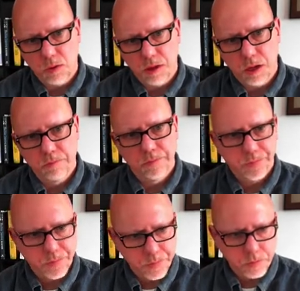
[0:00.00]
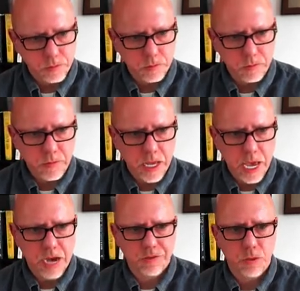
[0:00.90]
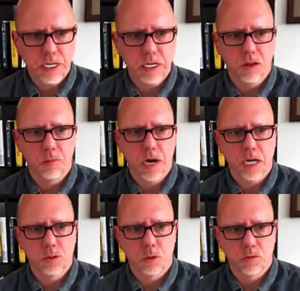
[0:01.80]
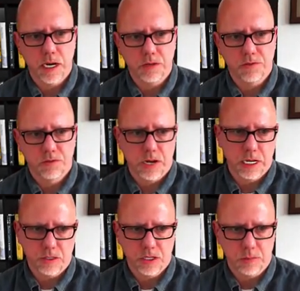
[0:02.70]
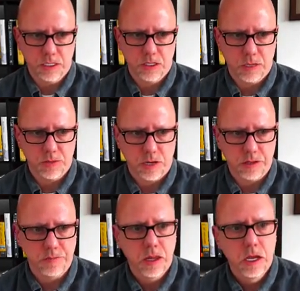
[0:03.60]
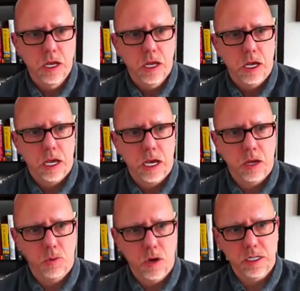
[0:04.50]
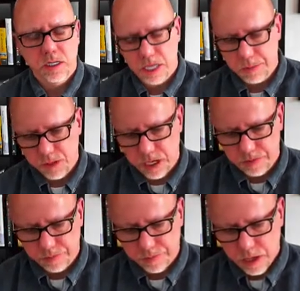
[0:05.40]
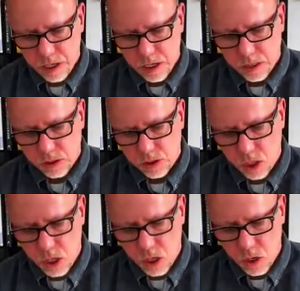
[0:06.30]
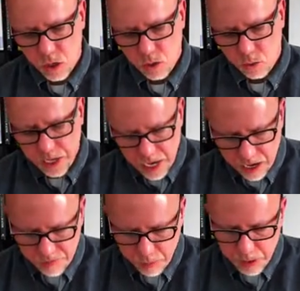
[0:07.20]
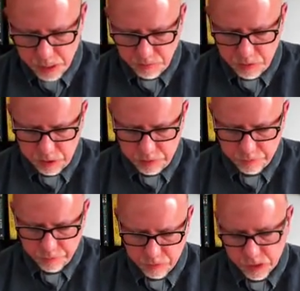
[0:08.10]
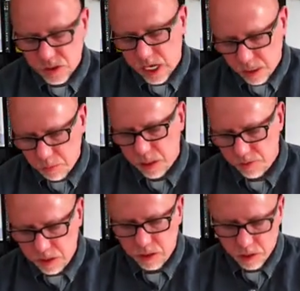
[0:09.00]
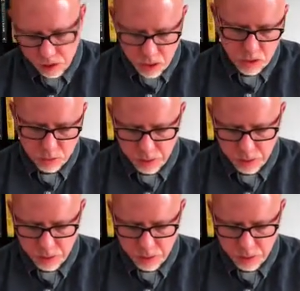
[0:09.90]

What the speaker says: with them. After we kill the pods, we're ready for final assembly, step 7. And what is step 7? So we have the PV, the second PV, the cloned